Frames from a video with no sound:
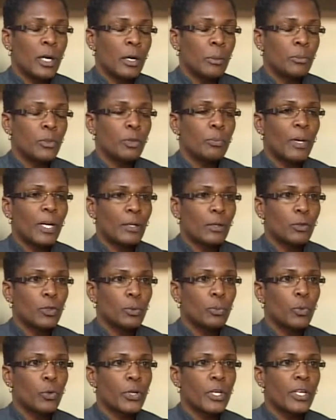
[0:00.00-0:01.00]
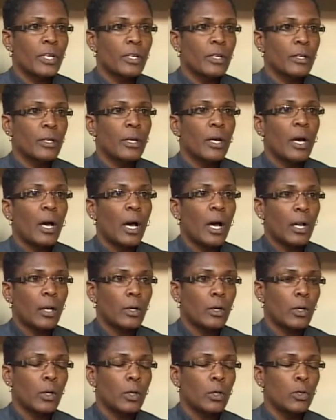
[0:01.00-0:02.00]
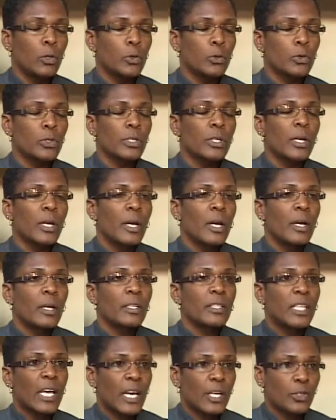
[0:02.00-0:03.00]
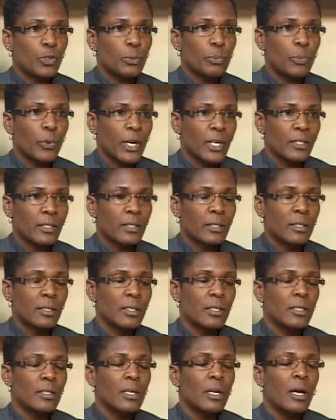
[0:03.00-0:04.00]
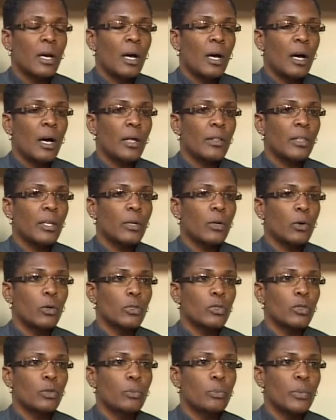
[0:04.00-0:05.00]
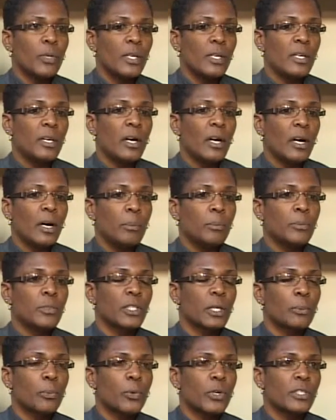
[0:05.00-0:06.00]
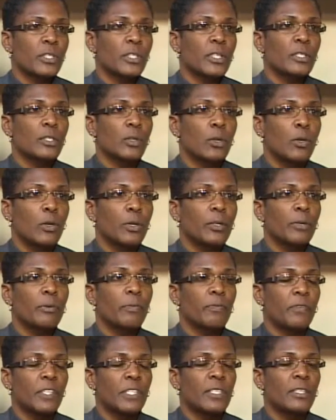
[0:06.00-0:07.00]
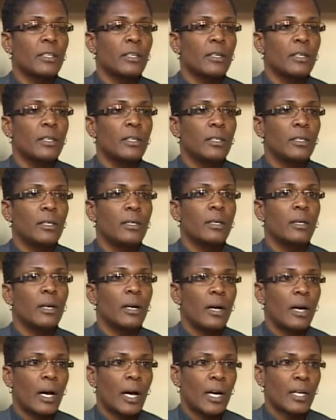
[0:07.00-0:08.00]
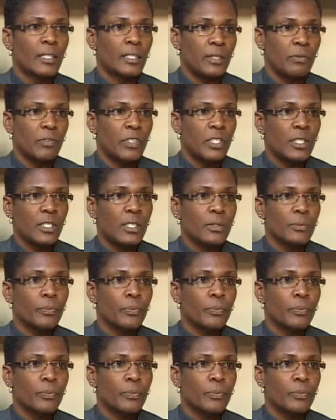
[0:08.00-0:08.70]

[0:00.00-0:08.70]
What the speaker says: tobacco smoking, alcohol use, dietary practices, and then also be some questions on physical activity.